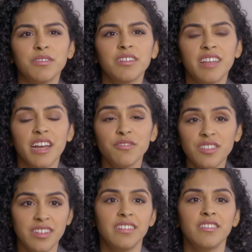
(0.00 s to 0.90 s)
Because I've
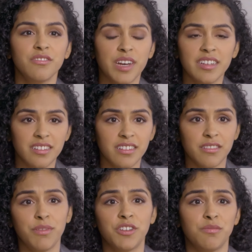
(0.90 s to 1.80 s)
seen devices
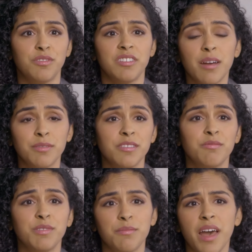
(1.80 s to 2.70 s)
that measure
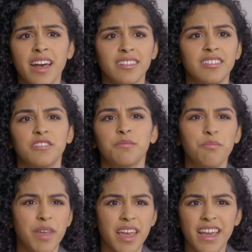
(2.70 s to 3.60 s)
metabolism in the past. They're
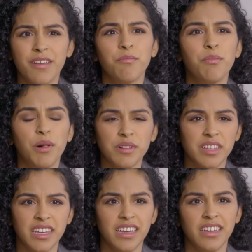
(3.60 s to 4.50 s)
big,
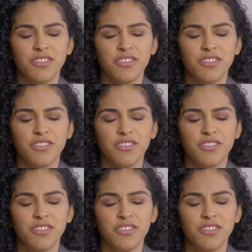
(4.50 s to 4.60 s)
bulky,